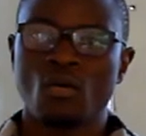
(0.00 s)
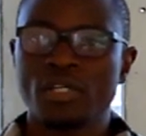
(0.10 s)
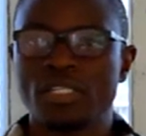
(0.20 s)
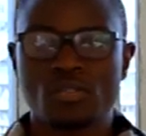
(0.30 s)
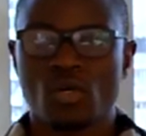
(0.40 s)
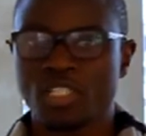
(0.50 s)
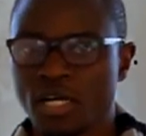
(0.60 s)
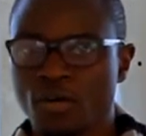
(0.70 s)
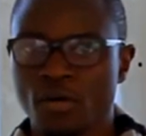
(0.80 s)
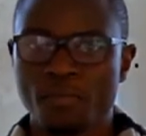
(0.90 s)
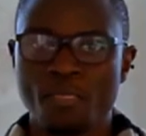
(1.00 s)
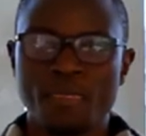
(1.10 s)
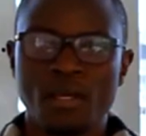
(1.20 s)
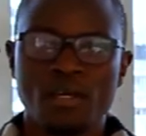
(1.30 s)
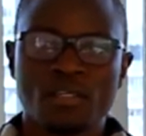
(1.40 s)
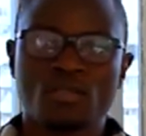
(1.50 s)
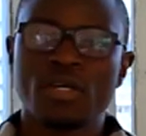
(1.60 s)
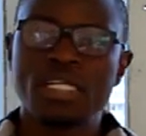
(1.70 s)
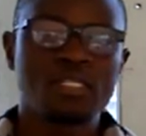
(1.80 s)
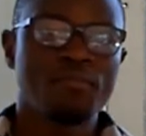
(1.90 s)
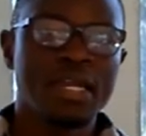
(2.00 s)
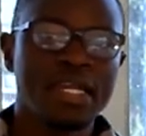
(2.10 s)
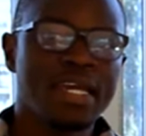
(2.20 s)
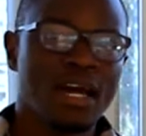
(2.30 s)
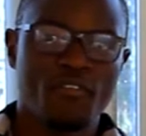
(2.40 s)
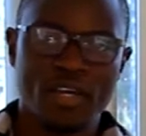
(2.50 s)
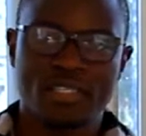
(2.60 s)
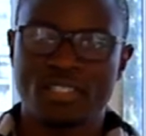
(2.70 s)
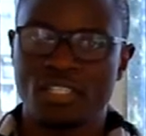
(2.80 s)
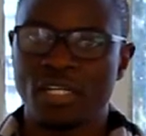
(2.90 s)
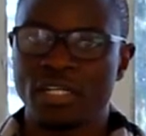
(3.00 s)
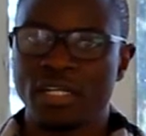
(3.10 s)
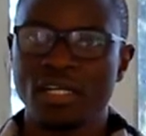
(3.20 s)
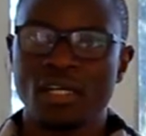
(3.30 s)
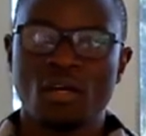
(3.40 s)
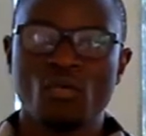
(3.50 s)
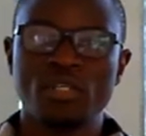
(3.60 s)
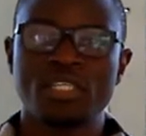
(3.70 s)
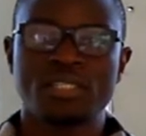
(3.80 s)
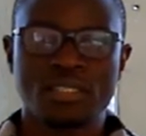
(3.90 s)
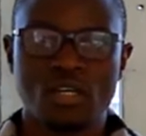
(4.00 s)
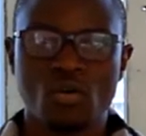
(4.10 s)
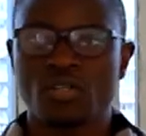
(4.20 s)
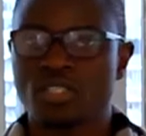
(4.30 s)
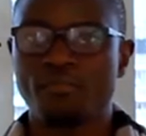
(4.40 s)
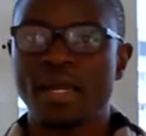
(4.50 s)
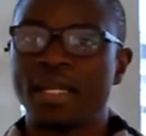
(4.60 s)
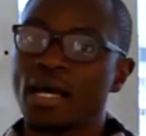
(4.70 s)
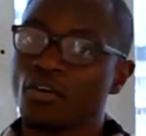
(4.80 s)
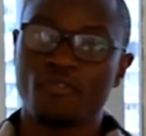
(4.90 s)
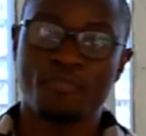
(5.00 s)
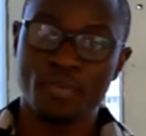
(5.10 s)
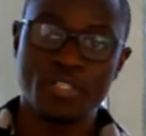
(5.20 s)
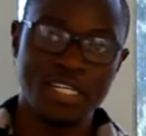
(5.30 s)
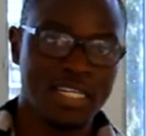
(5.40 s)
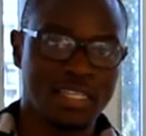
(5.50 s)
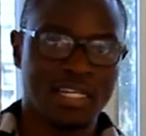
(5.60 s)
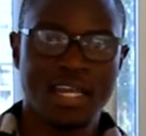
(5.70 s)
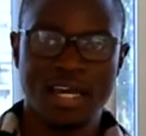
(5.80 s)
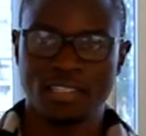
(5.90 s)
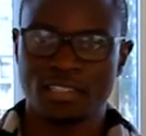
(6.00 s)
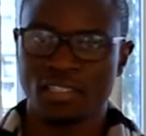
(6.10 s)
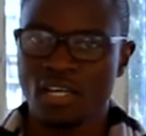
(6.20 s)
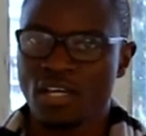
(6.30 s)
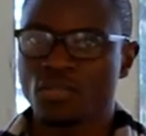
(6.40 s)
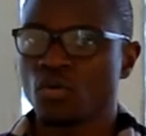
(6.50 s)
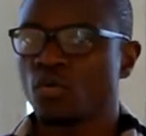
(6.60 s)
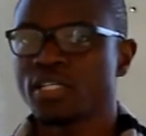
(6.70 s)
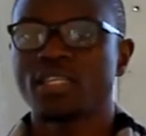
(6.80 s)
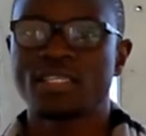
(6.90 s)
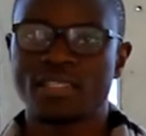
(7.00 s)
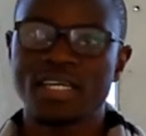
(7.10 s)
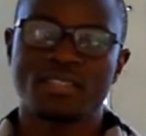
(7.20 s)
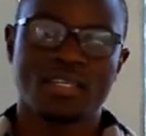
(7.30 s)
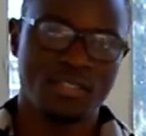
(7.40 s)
what is kwashiorkor? So it mainly affects children, which is caused by lack of protein in the diet. So what are the signs